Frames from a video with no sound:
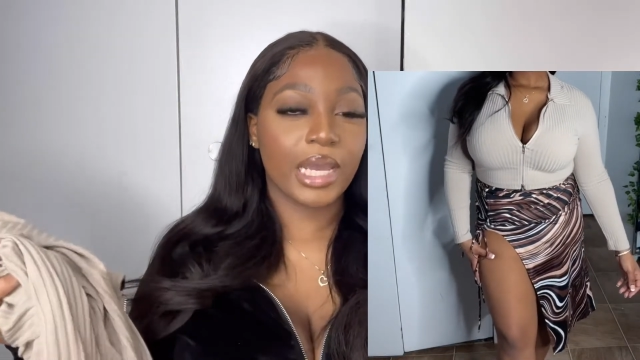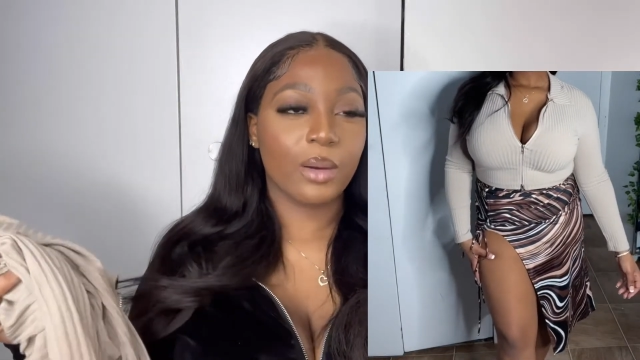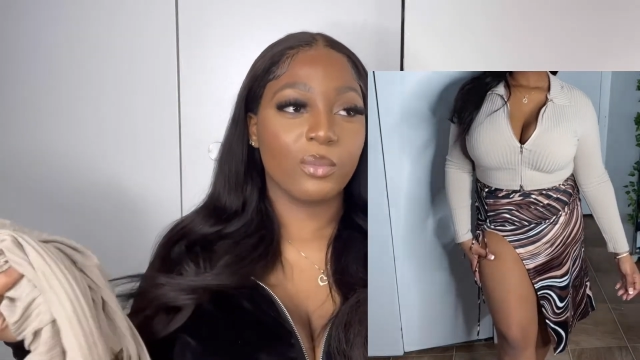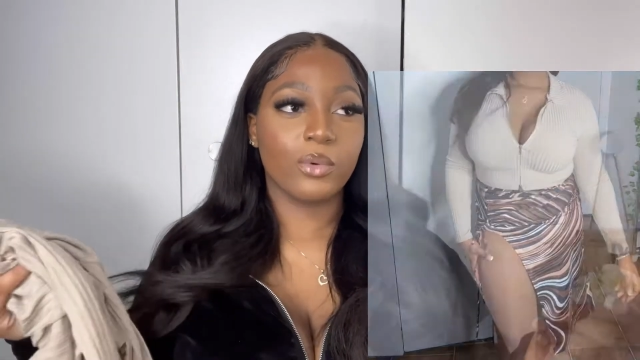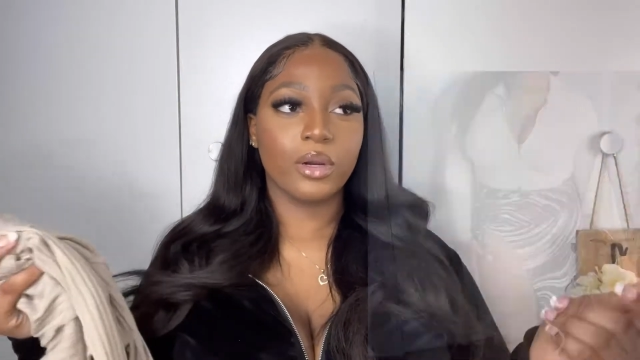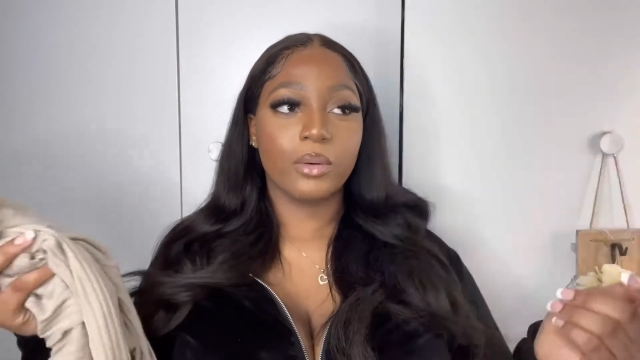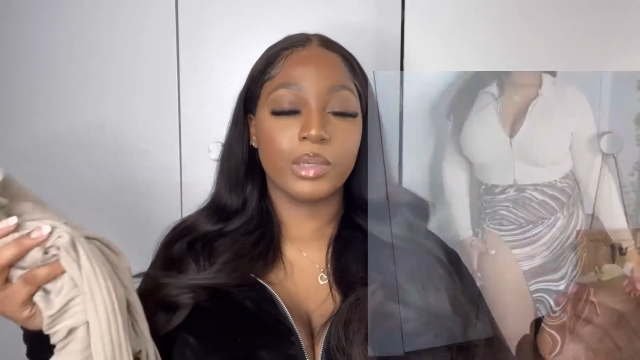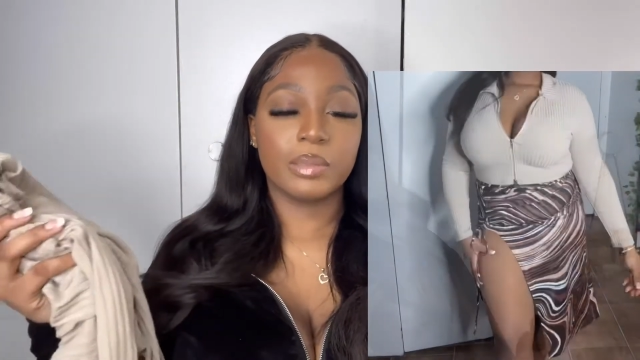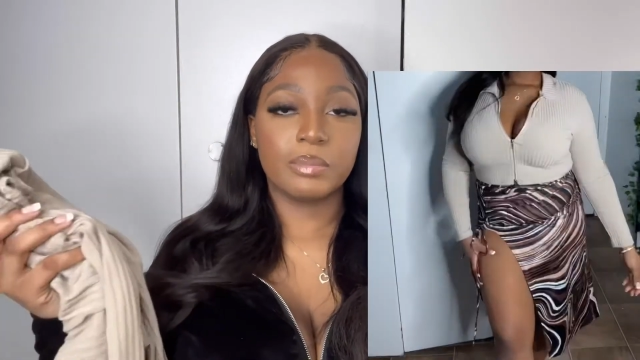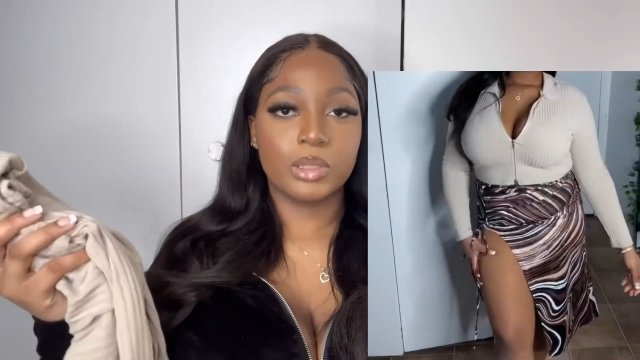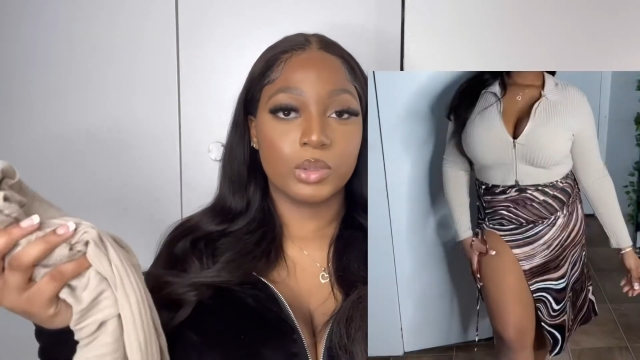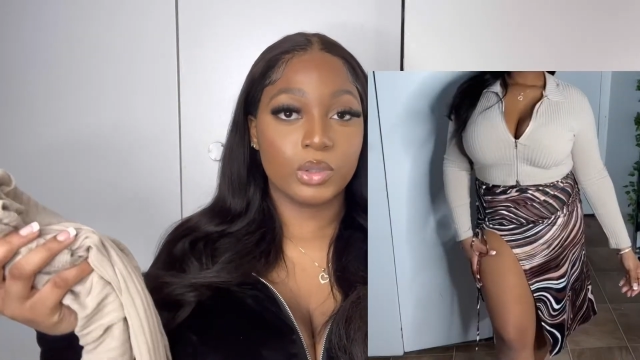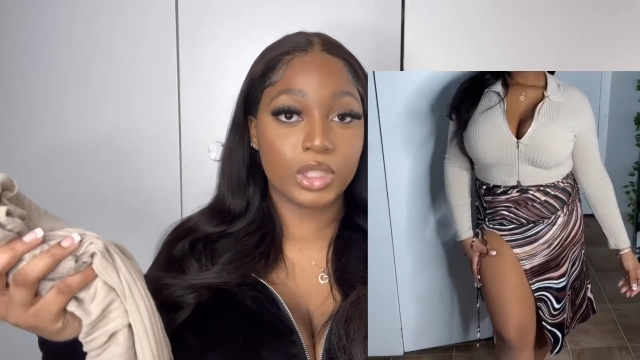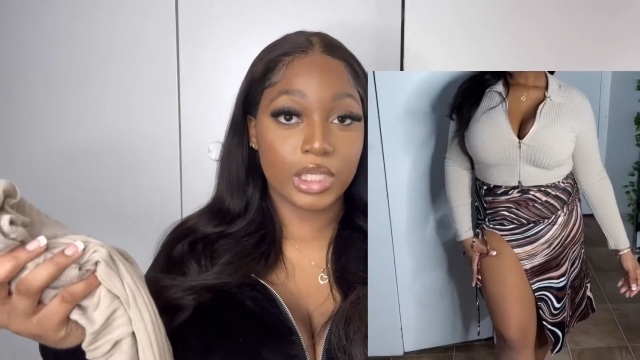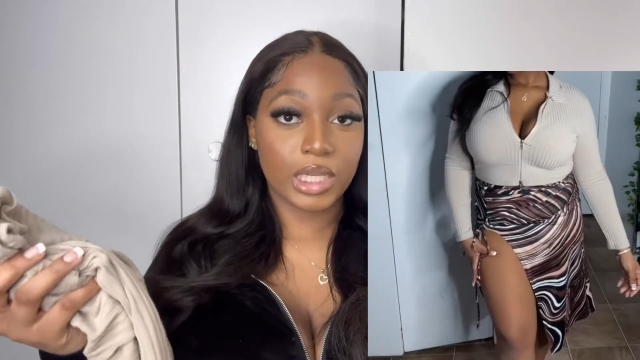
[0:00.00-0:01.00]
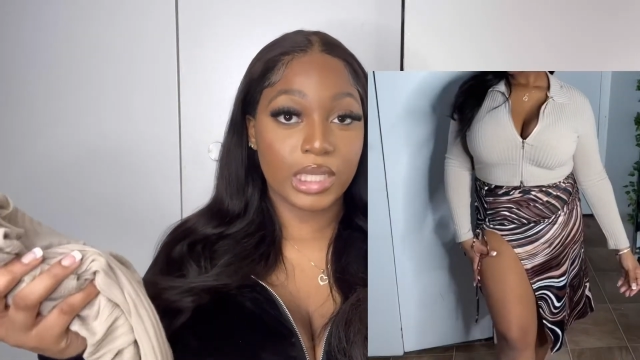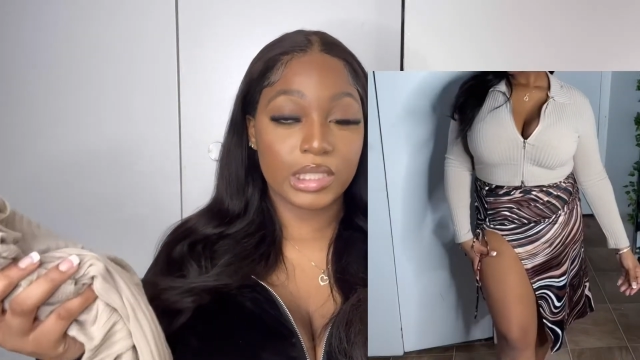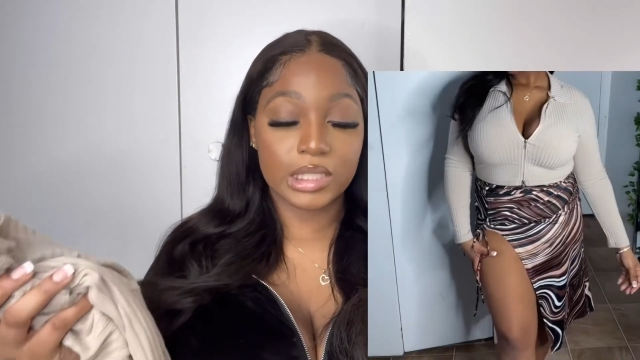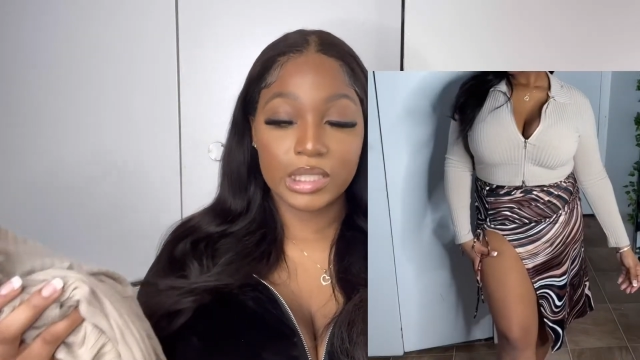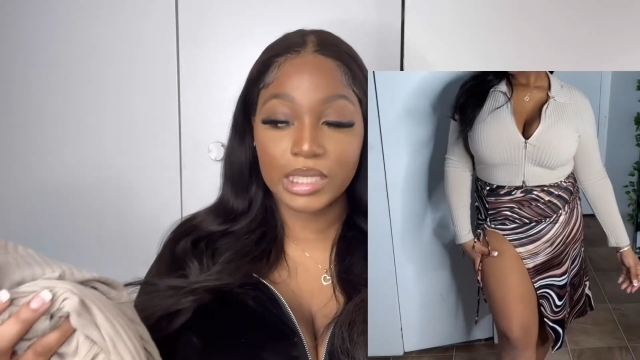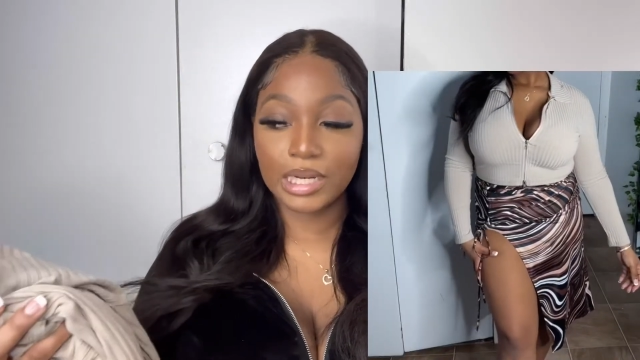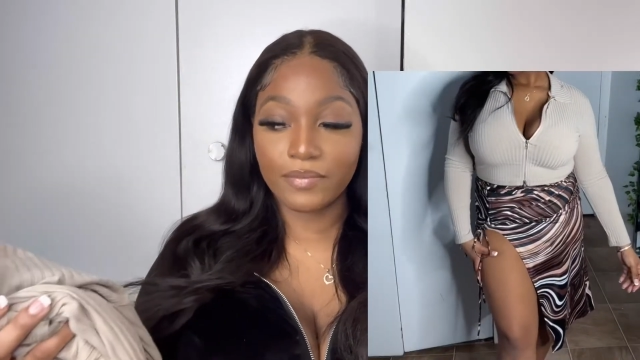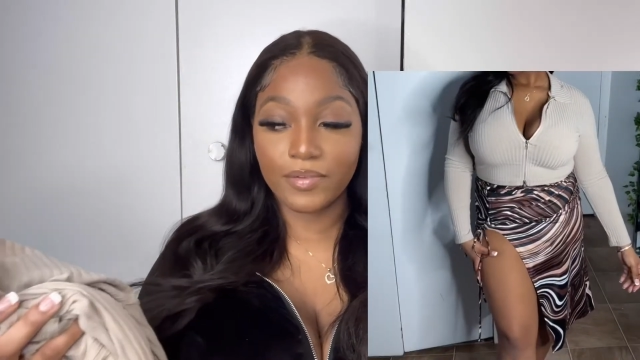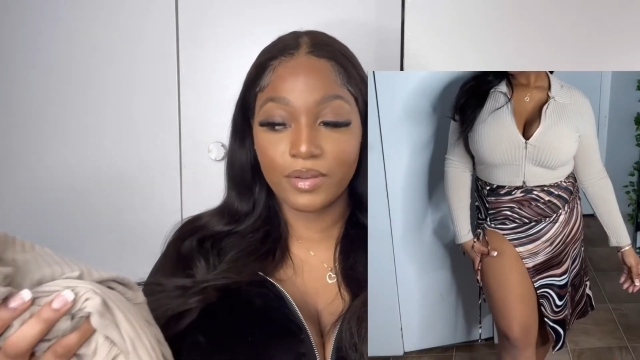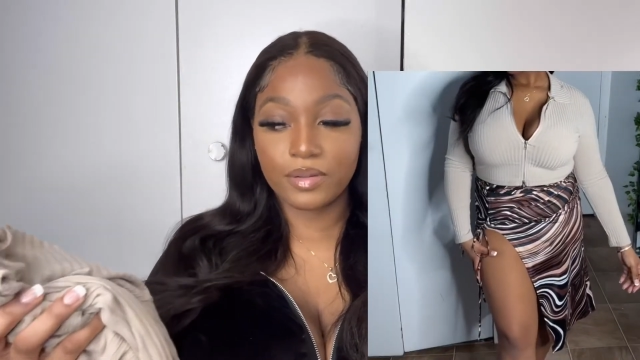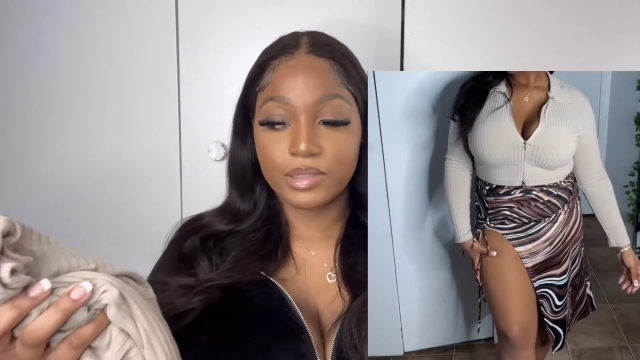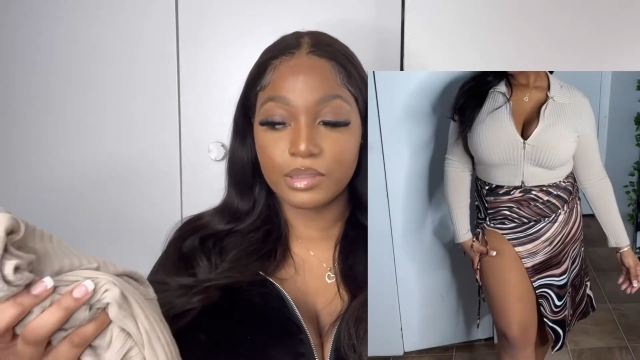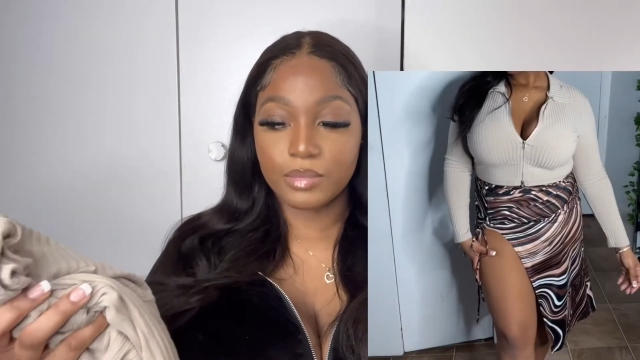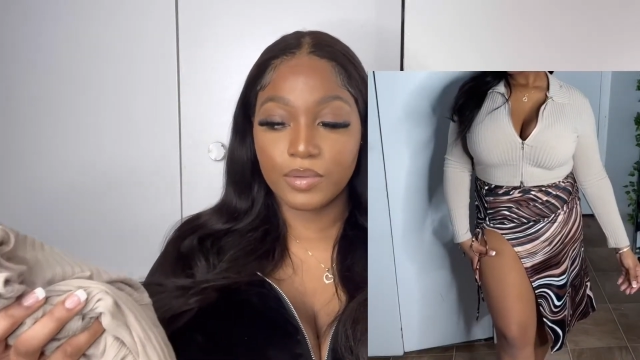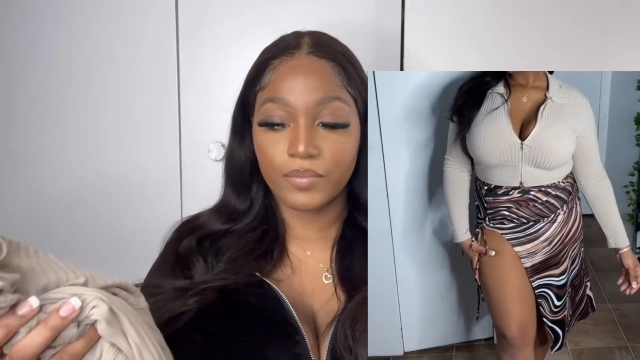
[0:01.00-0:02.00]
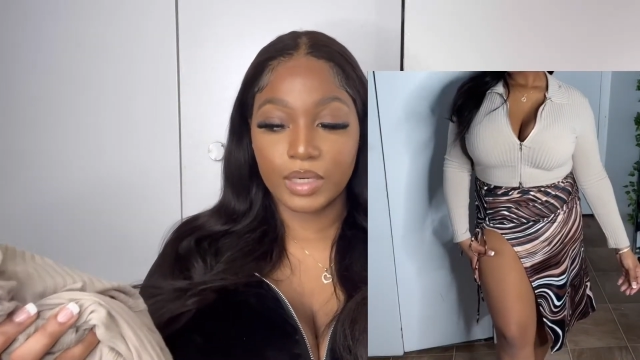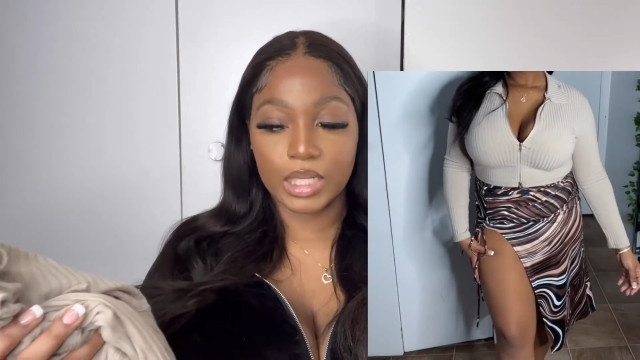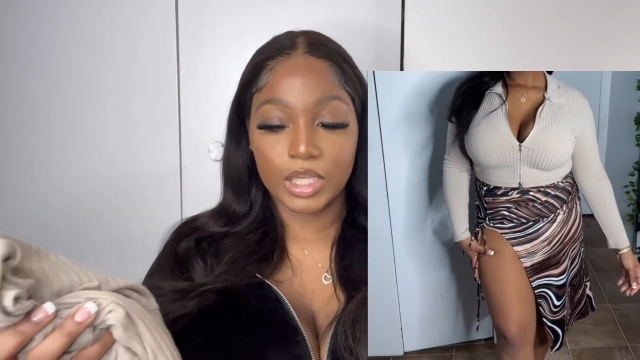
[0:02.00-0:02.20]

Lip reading: I wore it with blue jeans and I found it to be really